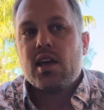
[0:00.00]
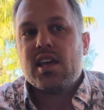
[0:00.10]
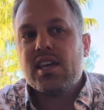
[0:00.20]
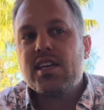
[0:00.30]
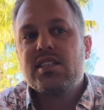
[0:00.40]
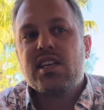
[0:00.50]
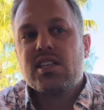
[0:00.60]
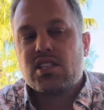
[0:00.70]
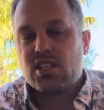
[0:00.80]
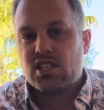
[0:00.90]
is it
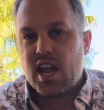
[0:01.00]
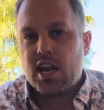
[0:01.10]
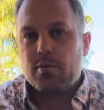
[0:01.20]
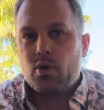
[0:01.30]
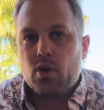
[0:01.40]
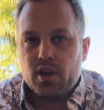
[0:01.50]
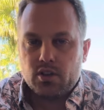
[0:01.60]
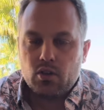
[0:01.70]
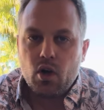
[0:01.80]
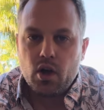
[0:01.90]
sustainable in
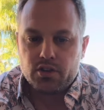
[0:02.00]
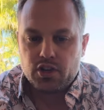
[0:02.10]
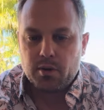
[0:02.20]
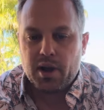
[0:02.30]
the long term?